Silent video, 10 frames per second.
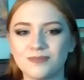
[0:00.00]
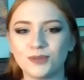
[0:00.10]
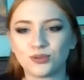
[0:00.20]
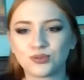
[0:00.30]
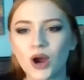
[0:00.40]

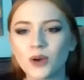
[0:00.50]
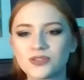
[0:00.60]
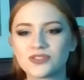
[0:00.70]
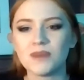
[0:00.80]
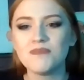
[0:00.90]

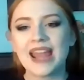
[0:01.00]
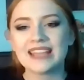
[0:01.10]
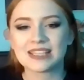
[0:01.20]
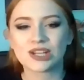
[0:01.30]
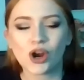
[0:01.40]
gross,
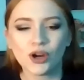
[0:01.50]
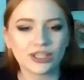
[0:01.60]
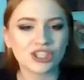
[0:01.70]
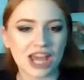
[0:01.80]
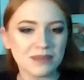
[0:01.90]
amazing
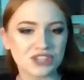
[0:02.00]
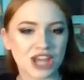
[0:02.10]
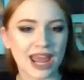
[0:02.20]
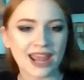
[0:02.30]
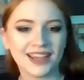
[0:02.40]
Carnage
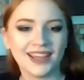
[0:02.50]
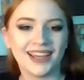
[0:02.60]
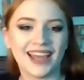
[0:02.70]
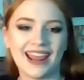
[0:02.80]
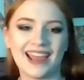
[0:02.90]
MJ,
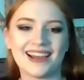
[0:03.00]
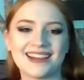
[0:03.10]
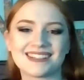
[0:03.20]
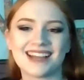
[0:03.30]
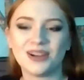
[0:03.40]

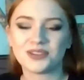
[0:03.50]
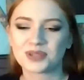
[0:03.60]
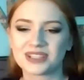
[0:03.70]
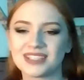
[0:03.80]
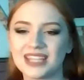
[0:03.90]
and I also
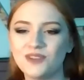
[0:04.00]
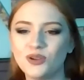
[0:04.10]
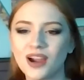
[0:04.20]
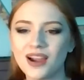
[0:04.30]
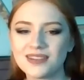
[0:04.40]
get to give you
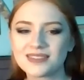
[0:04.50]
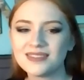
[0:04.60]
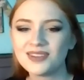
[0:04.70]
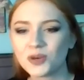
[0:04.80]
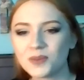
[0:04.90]
guys,
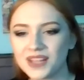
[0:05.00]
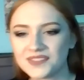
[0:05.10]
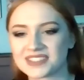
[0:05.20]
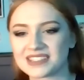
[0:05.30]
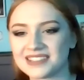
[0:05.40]

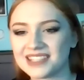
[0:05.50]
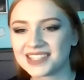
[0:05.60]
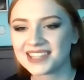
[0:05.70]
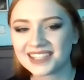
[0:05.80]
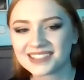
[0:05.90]
Maleficent and
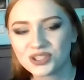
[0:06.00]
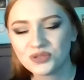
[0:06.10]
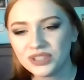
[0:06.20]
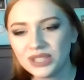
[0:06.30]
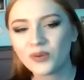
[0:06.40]
the things that
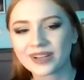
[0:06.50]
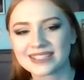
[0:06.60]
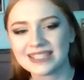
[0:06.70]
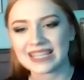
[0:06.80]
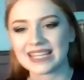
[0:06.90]
you really want to
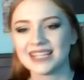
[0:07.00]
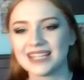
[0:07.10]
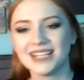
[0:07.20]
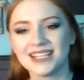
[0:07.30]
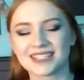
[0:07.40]
see.
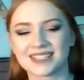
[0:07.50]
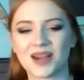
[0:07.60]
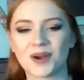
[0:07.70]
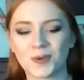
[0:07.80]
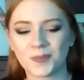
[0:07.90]

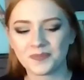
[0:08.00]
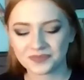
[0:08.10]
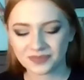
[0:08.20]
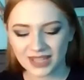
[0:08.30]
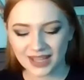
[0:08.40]
So
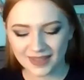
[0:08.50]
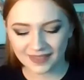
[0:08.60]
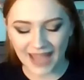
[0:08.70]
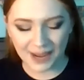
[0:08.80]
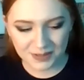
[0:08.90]

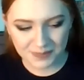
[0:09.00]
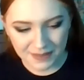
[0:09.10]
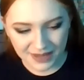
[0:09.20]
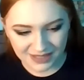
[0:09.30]
that was my best